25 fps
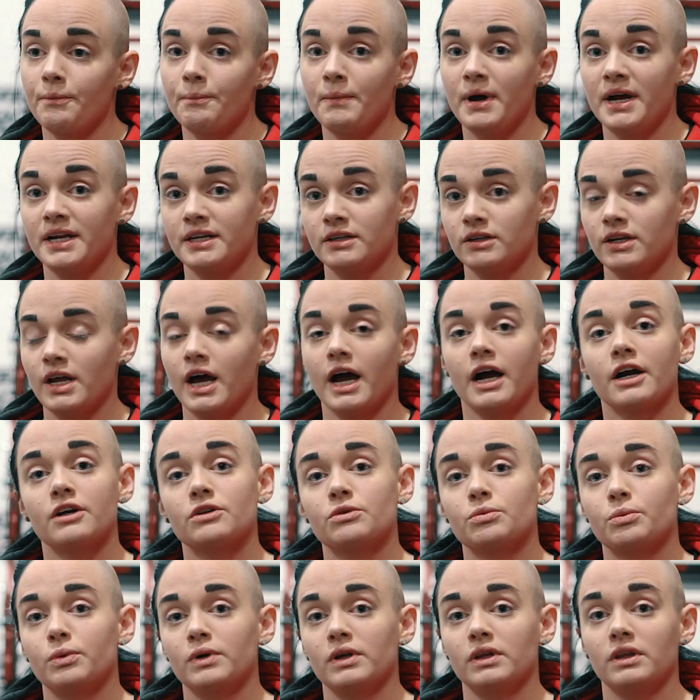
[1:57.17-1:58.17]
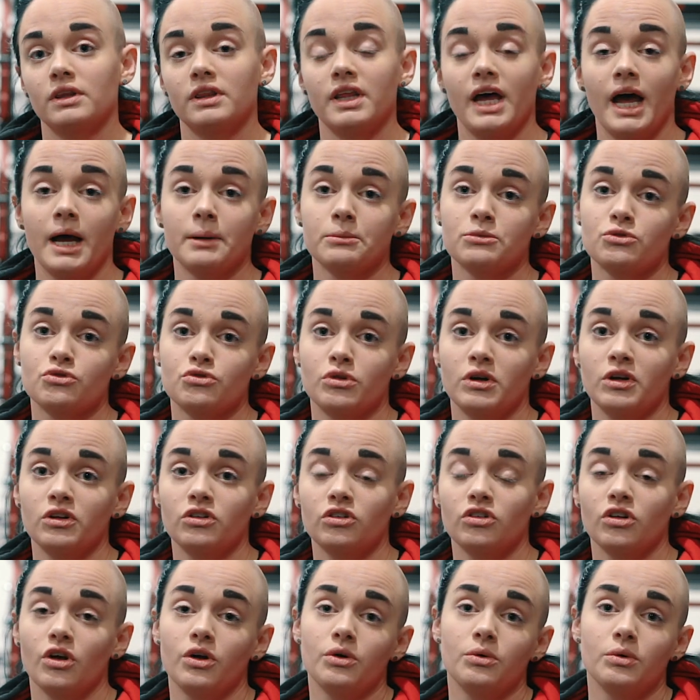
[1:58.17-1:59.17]
and act with the hamstrings.
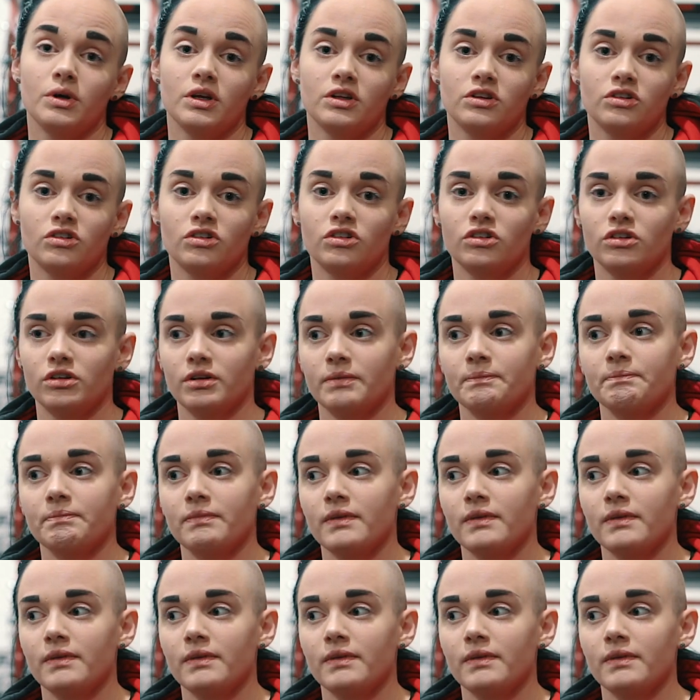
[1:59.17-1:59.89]
So it's